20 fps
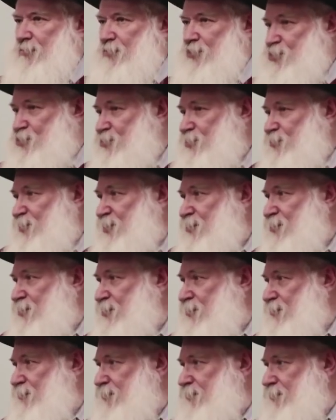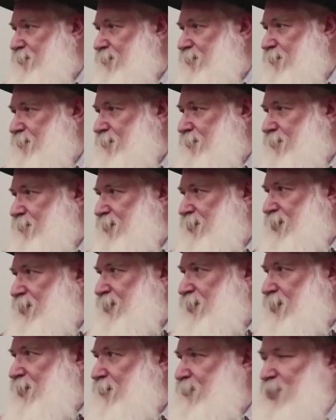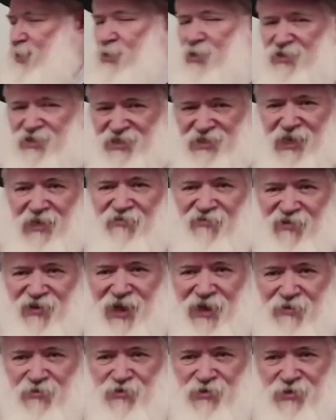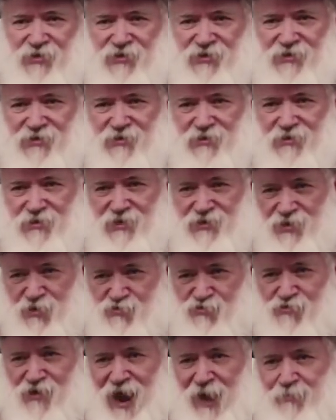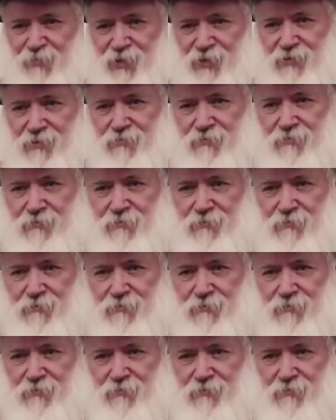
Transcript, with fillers: which could be good because self conscious is a trap.